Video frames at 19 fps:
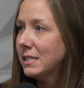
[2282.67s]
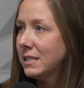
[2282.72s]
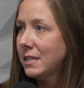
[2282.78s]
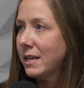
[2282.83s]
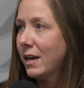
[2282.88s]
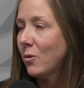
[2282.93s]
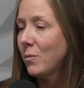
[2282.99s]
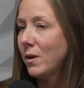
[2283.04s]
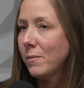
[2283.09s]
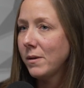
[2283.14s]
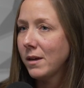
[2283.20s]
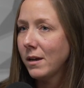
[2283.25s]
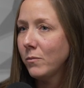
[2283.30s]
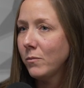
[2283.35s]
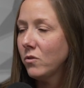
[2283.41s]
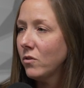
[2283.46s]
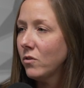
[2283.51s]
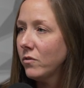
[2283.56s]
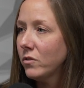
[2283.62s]
And now maybe I
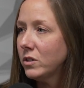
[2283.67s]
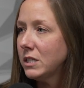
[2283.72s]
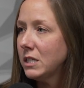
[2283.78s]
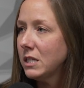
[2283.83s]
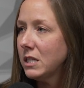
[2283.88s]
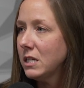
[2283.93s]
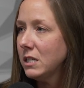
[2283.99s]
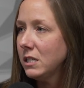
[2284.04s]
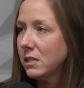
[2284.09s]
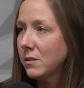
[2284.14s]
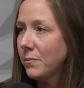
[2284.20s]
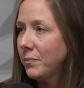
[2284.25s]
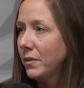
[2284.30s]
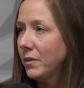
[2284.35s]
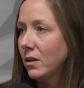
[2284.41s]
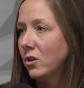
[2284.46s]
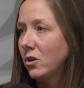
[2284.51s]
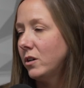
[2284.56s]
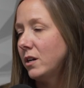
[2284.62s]
move over to this
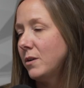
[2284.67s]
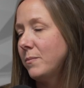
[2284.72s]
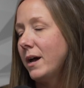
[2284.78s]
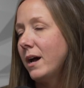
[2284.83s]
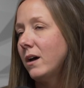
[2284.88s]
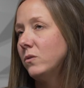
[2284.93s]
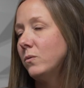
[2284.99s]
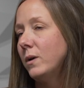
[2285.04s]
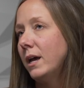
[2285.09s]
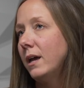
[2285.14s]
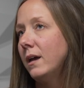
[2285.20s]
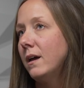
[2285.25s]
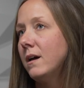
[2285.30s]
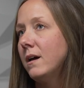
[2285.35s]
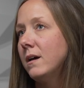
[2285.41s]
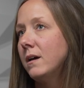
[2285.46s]
career pathway.